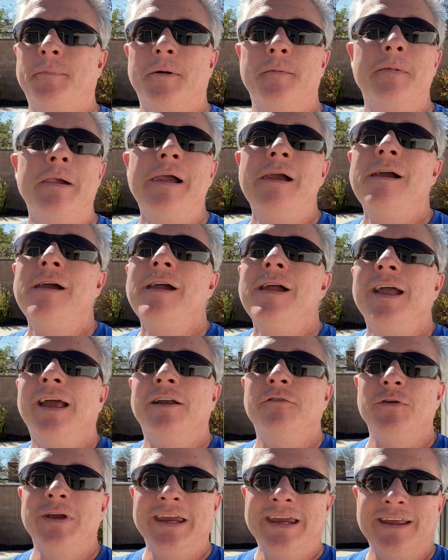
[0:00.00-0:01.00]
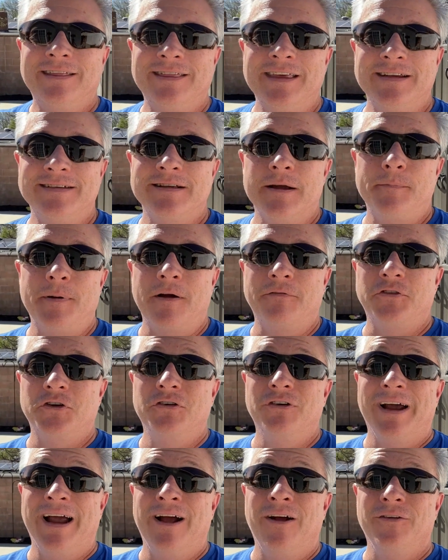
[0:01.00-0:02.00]
them. If we can get things up off the
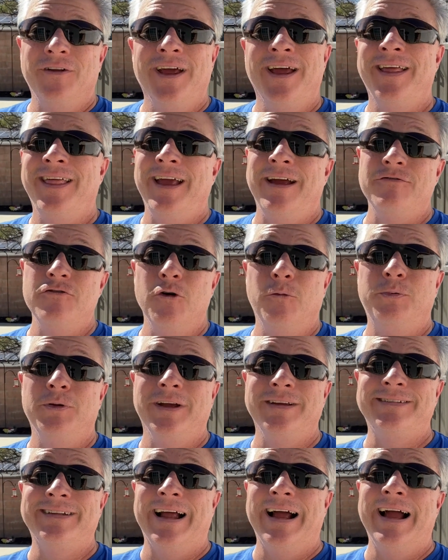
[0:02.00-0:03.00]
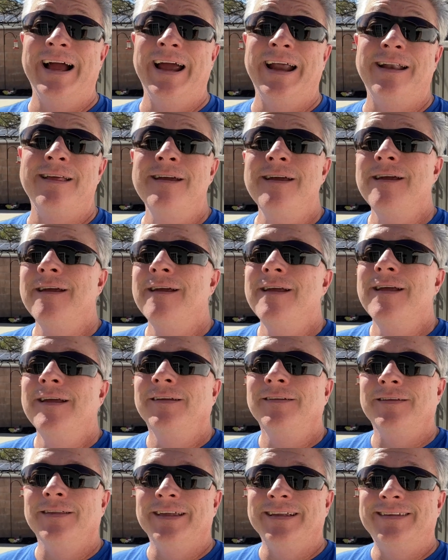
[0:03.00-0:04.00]
ground, they have no place to hide,
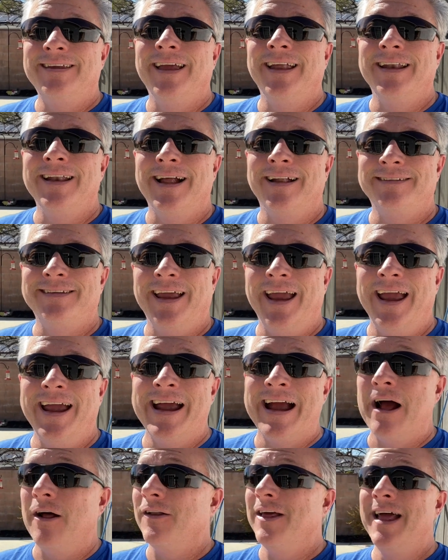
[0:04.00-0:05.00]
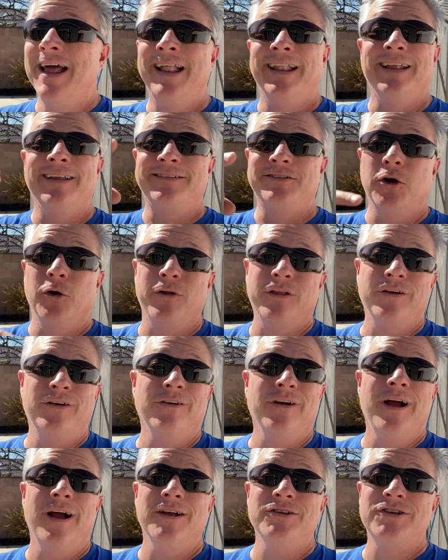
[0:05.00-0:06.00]
so they tend not to hang out. Let's go to the
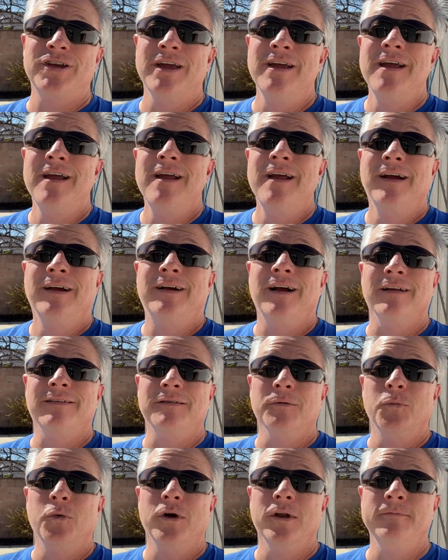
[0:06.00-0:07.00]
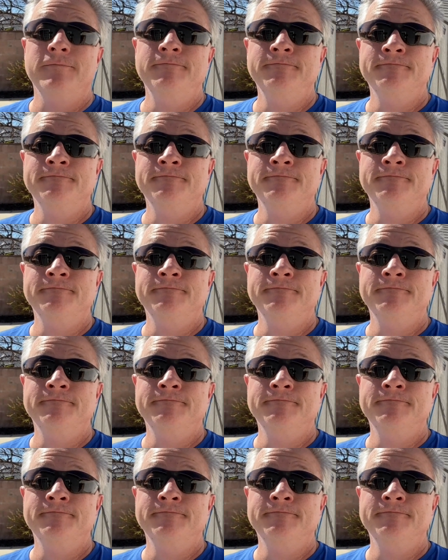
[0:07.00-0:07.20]
garage, cut some wood.